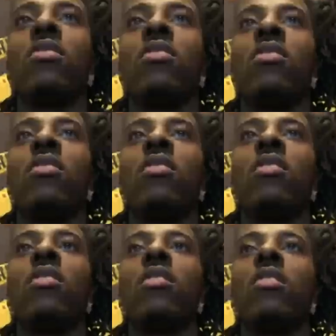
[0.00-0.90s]

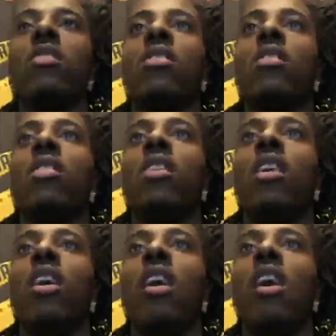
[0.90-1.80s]

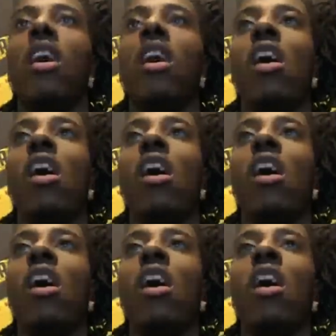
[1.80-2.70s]

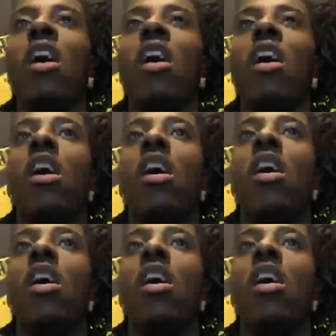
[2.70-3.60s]

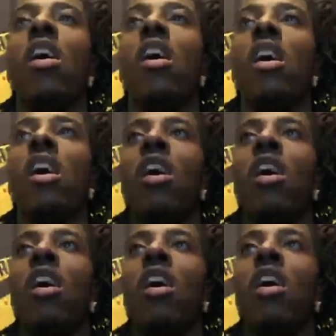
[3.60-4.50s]

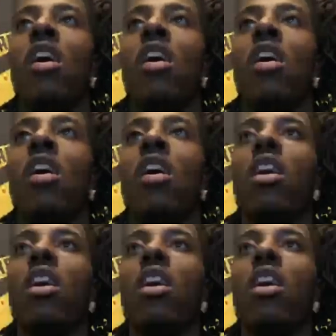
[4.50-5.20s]
Nobody speaks.